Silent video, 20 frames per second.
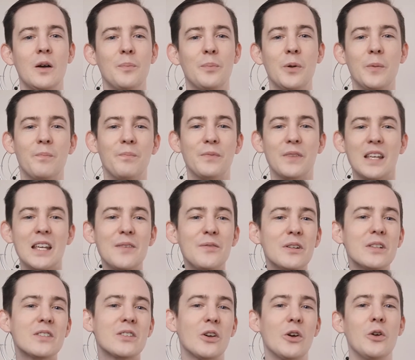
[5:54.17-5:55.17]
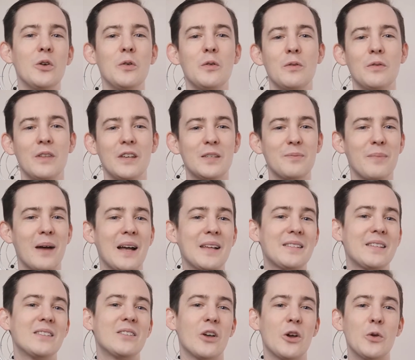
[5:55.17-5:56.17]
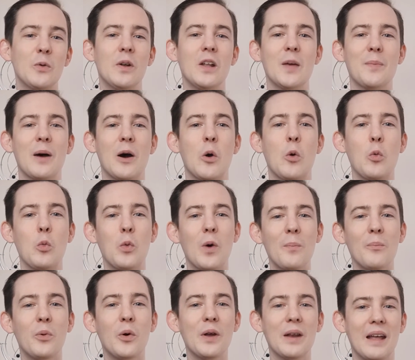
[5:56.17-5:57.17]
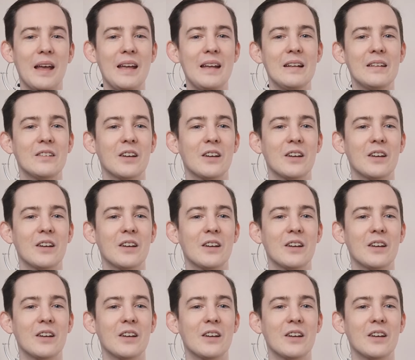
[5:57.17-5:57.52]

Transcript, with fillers: But even so, this mass is only about one point eight